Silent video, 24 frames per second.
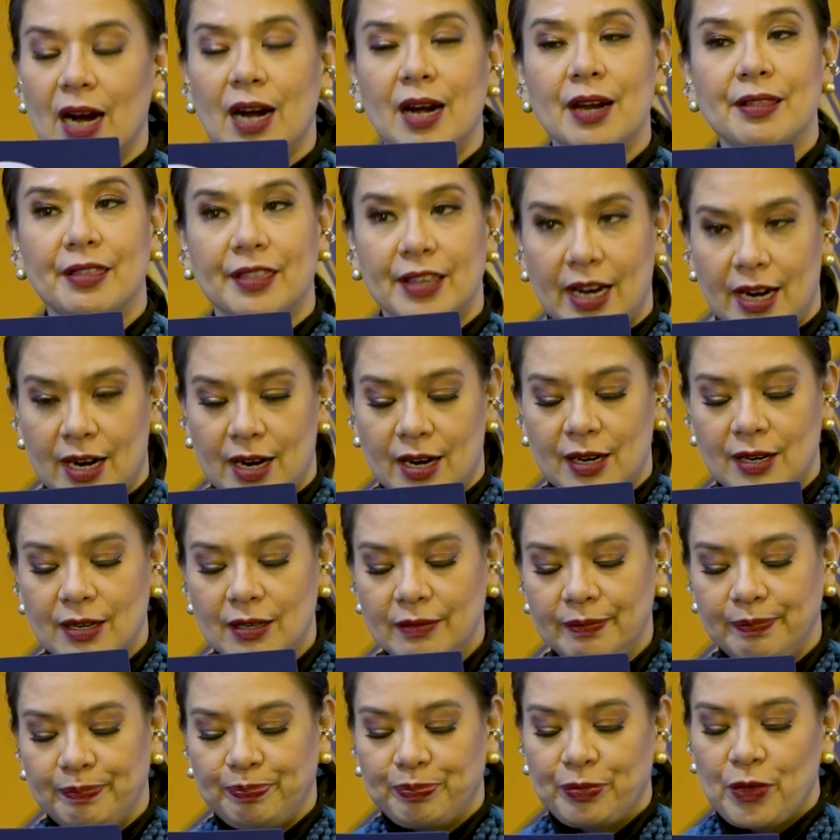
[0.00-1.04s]
are
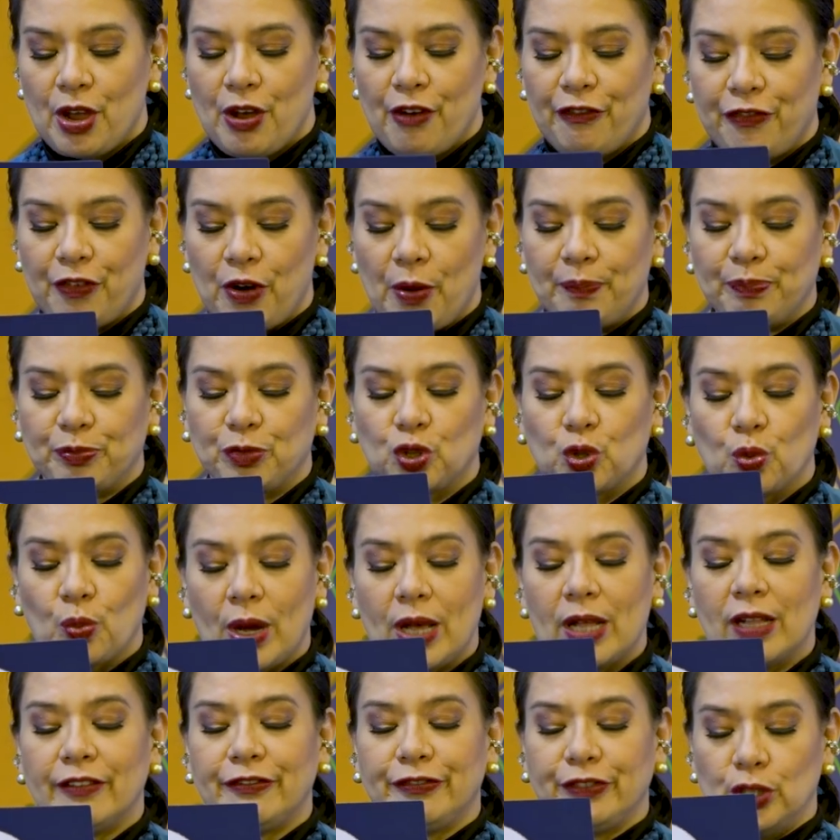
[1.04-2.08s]
there from
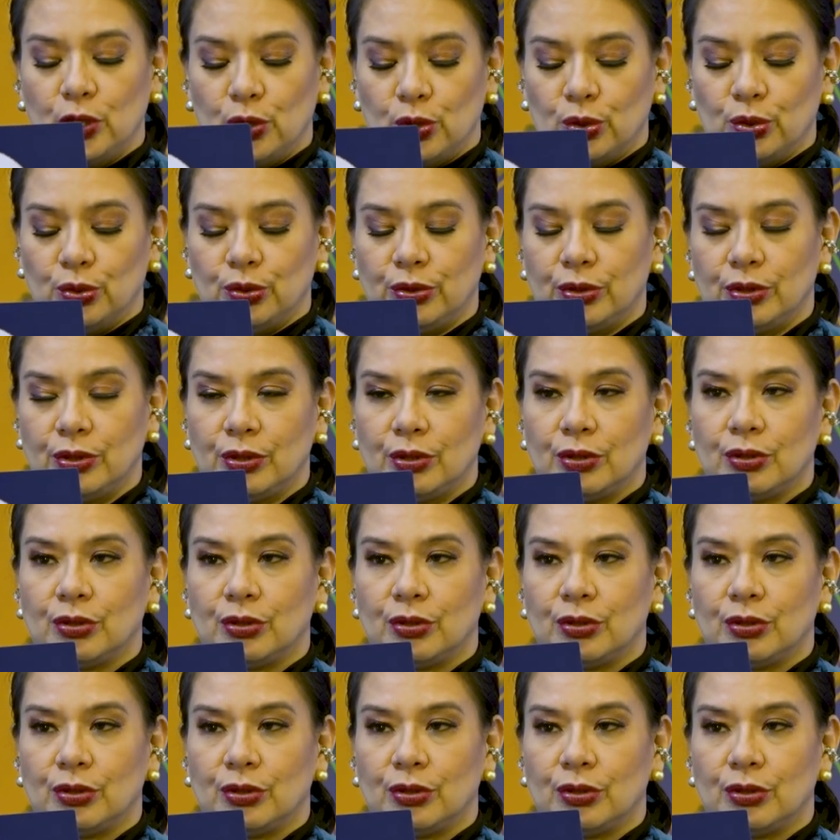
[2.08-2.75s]
12 noon